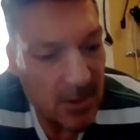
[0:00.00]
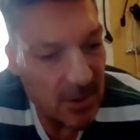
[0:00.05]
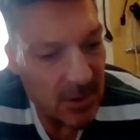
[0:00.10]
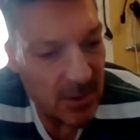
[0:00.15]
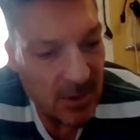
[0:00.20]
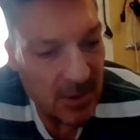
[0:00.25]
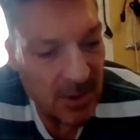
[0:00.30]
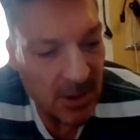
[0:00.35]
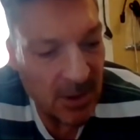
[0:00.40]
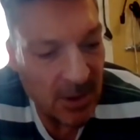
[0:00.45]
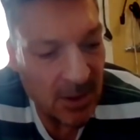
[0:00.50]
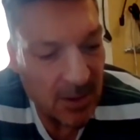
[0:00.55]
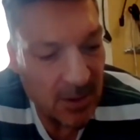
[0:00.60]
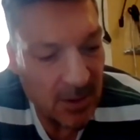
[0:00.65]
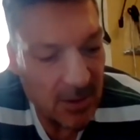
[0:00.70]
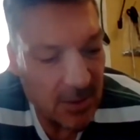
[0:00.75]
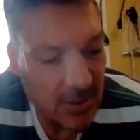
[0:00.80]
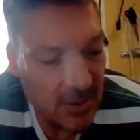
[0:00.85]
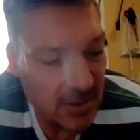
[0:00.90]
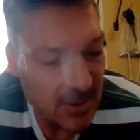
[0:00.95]
yeah,
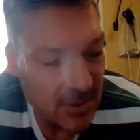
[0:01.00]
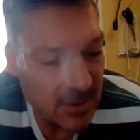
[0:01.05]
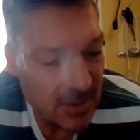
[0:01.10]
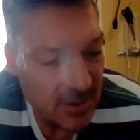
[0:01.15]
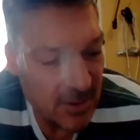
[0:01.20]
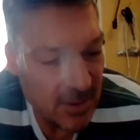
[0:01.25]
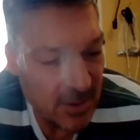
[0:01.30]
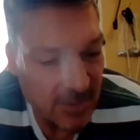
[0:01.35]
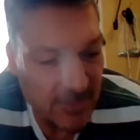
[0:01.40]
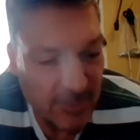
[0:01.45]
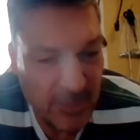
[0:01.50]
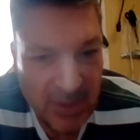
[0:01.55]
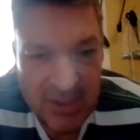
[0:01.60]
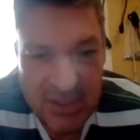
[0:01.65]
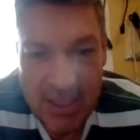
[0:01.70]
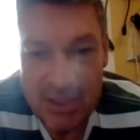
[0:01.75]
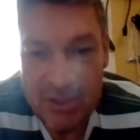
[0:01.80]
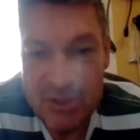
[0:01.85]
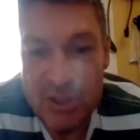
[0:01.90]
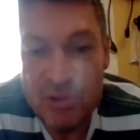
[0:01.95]
and Bish
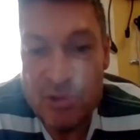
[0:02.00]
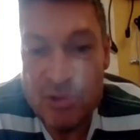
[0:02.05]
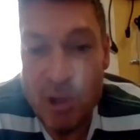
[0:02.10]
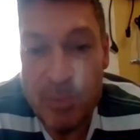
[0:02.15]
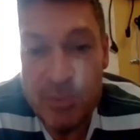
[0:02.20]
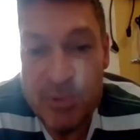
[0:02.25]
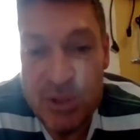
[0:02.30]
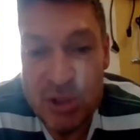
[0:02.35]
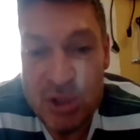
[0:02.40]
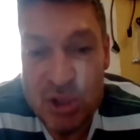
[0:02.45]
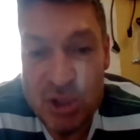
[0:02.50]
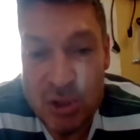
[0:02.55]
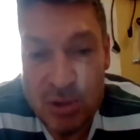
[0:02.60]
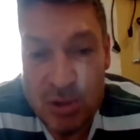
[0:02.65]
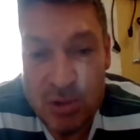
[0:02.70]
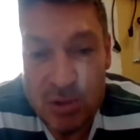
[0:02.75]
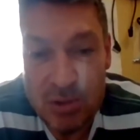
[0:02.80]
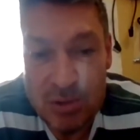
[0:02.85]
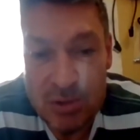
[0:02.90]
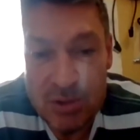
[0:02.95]
actually dropped his
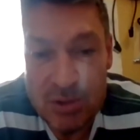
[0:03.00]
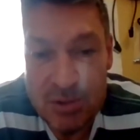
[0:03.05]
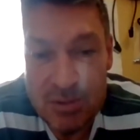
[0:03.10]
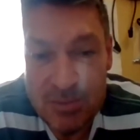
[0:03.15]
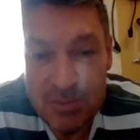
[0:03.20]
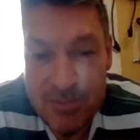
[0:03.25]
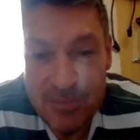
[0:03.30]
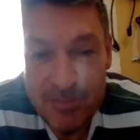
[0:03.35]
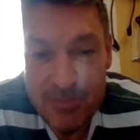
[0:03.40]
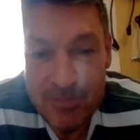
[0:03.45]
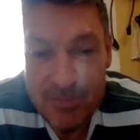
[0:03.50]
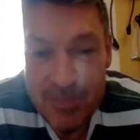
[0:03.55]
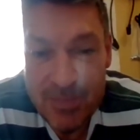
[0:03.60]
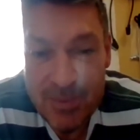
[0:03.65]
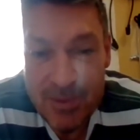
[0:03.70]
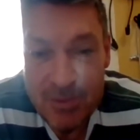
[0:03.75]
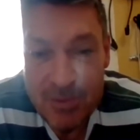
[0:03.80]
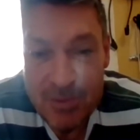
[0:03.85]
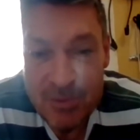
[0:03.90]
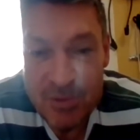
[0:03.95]
shorts
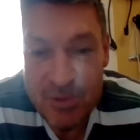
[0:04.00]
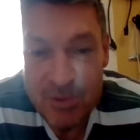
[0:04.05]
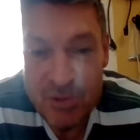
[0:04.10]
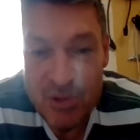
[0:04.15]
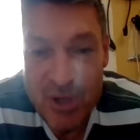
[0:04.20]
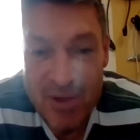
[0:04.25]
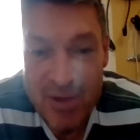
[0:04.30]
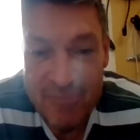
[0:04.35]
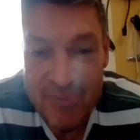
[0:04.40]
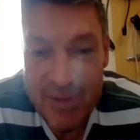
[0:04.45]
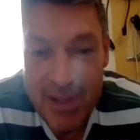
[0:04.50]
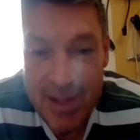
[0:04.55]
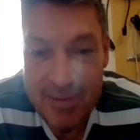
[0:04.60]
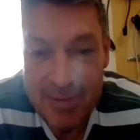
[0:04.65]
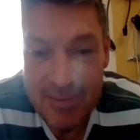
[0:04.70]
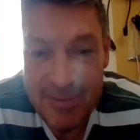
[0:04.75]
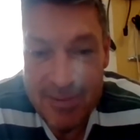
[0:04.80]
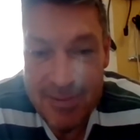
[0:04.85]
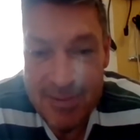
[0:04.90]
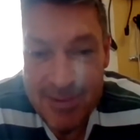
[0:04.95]
to the Stretford
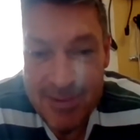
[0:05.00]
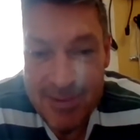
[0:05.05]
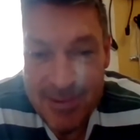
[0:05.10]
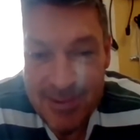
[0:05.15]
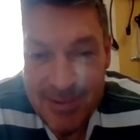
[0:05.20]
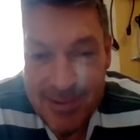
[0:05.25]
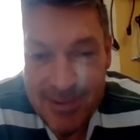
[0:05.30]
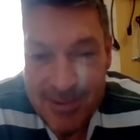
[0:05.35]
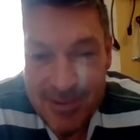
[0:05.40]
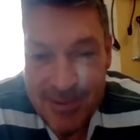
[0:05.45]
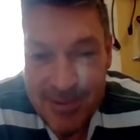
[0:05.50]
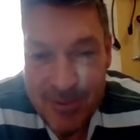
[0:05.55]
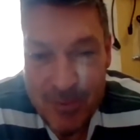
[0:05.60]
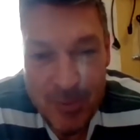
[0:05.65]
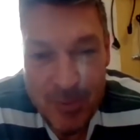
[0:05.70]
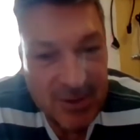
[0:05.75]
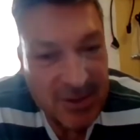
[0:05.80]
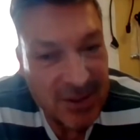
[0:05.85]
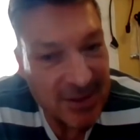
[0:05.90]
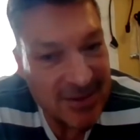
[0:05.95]
end,
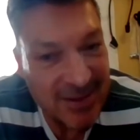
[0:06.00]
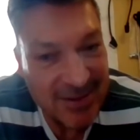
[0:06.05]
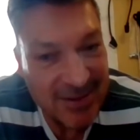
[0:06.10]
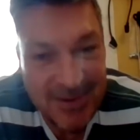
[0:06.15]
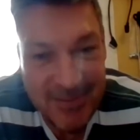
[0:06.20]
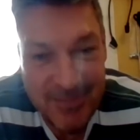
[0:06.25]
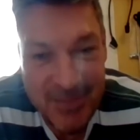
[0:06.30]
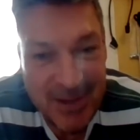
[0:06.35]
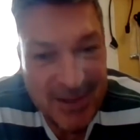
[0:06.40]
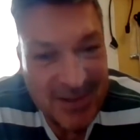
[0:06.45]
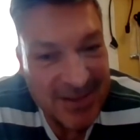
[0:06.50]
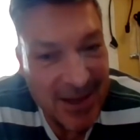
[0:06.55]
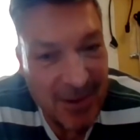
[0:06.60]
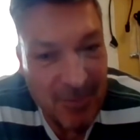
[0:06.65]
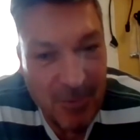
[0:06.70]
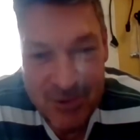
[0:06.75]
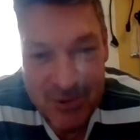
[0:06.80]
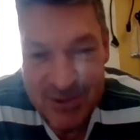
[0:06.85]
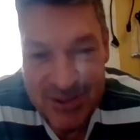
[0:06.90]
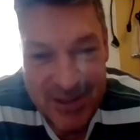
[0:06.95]
which I said to Bish, "That
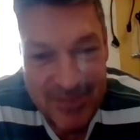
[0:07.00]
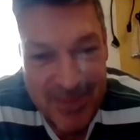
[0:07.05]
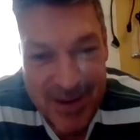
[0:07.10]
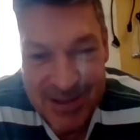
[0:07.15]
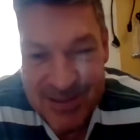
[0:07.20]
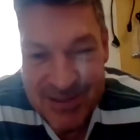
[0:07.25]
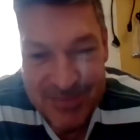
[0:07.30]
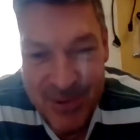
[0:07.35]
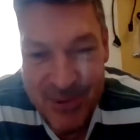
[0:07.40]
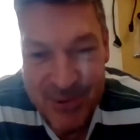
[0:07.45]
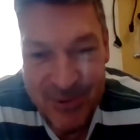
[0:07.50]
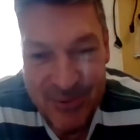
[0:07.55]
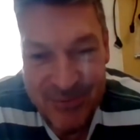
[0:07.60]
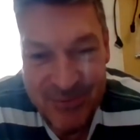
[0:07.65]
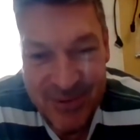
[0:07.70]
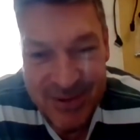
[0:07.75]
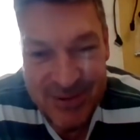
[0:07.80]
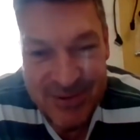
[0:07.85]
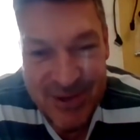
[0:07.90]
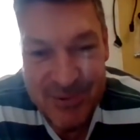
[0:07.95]
wasn't your best move."
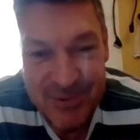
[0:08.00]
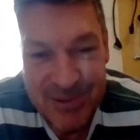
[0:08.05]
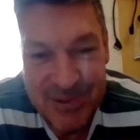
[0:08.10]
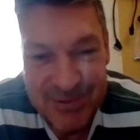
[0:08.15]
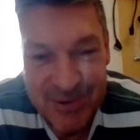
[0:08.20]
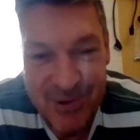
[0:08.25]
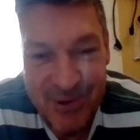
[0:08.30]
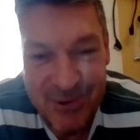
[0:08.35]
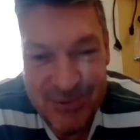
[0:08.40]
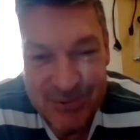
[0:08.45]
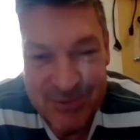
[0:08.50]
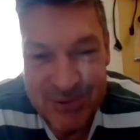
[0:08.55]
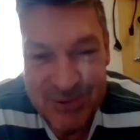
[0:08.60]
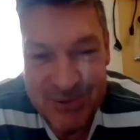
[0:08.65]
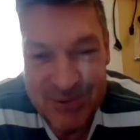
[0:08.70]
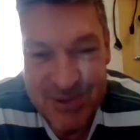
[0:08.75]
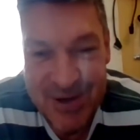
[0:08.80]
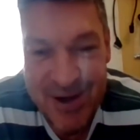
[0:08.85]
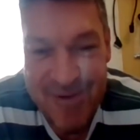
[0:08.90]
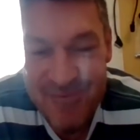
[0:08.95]
He showed his arse to the
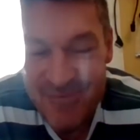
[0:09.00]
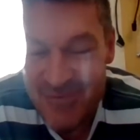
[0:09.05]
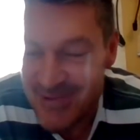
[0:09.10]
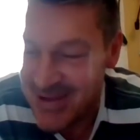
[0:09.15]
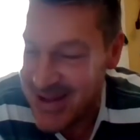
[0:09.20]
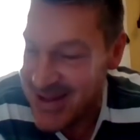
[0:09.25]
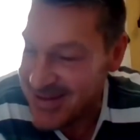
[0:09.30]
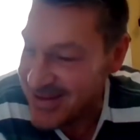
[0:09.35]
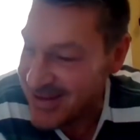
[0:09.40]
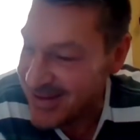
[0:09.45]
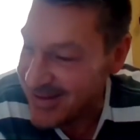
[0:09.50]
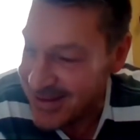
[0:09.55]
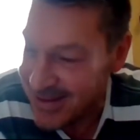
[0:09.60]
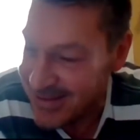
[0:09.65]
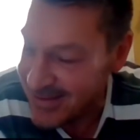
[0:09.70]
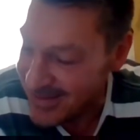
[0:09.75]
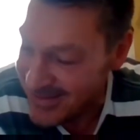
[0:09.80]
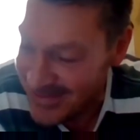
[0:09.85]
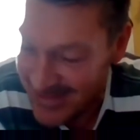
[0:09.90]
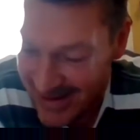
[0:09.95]
Stretford end.
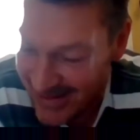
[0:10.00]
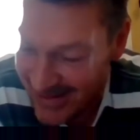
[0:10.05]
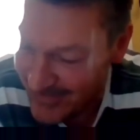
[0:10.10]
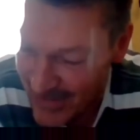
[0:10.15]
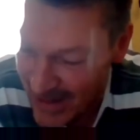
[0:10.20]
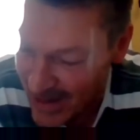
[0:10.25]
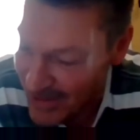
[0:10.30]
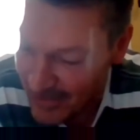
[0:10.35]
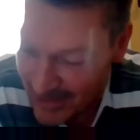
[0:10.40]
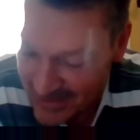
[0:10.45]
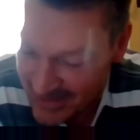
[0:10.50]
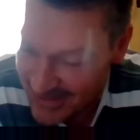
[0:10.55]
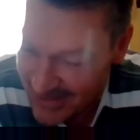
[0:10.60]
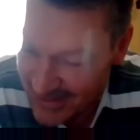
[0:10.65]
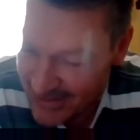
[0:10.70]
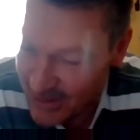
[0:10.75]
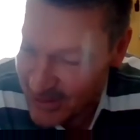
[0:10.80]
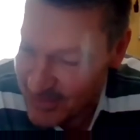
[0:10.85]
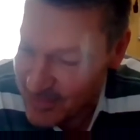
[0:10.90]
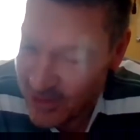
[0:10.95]
That wasn't a
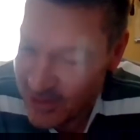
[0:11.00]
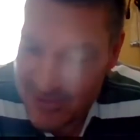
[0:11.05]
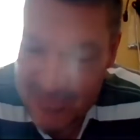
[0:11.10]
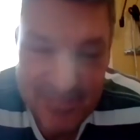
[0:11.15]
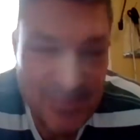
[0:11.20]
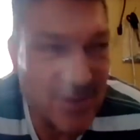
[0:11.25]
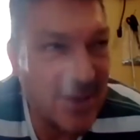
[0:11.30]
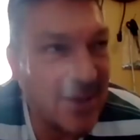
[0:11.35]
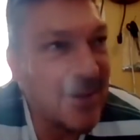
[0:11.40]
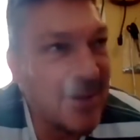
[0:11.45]
good move. But